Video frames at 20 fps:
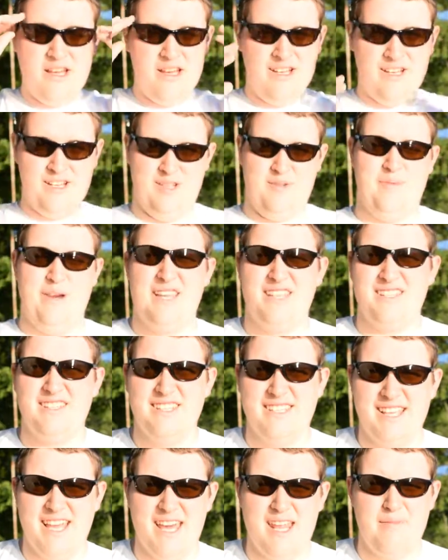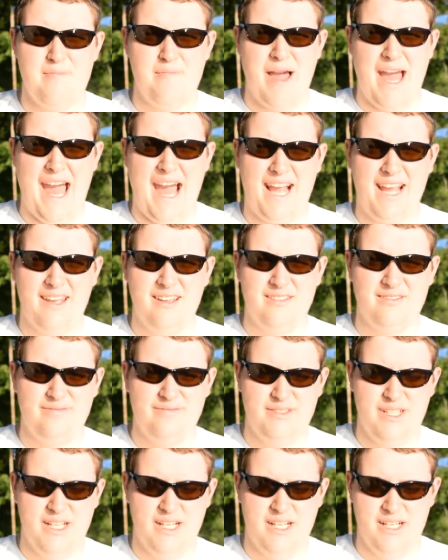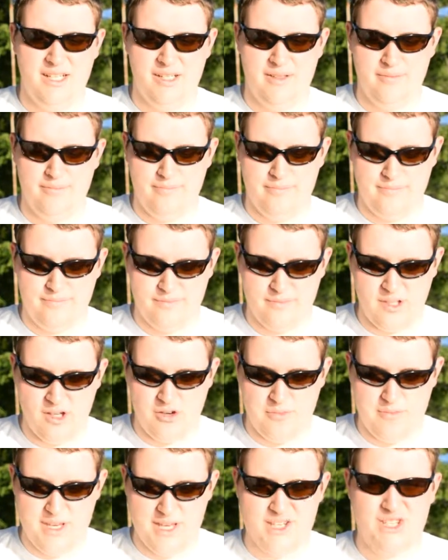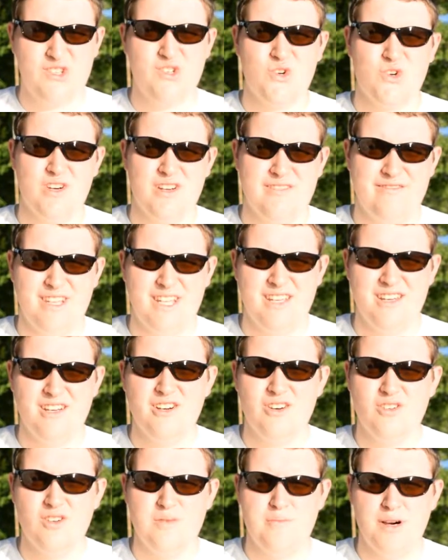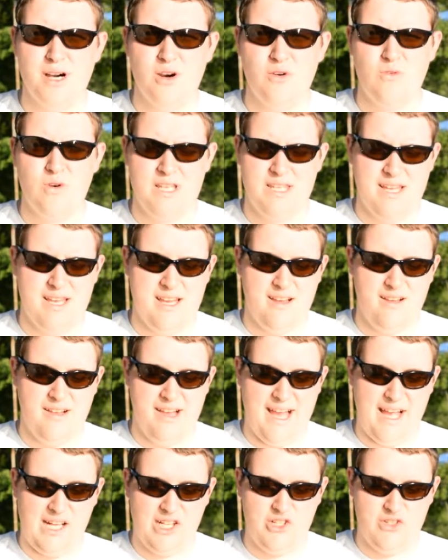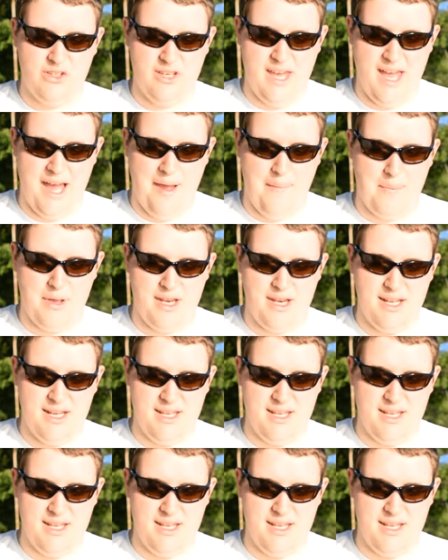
Just basically saying I'm back. Um, There'll be a story video about what the hell actually happened.